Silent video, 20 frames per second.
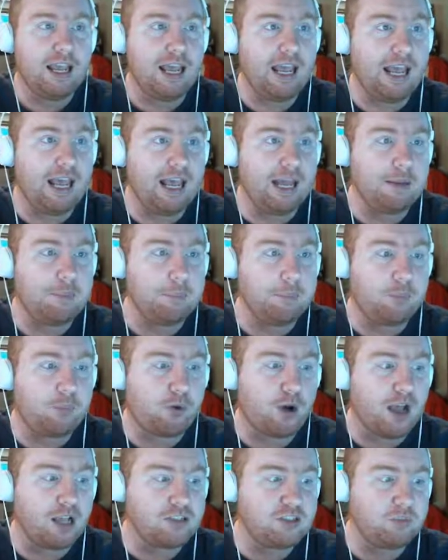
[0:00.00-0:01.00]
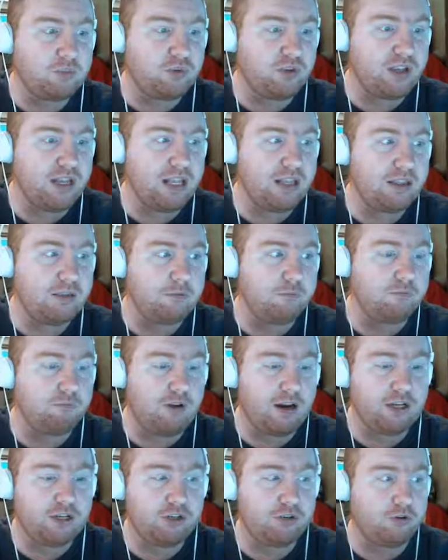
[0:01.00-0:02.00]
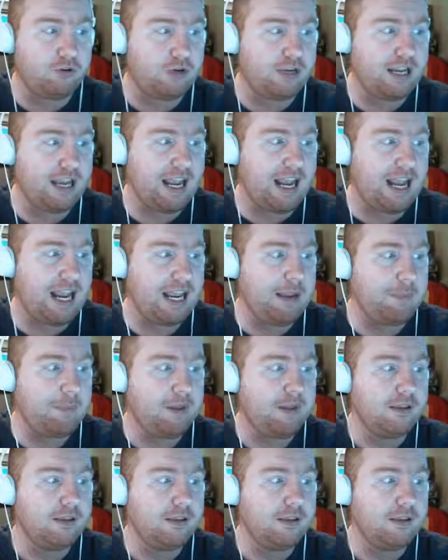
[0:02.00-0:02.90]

and possibly in the regular game,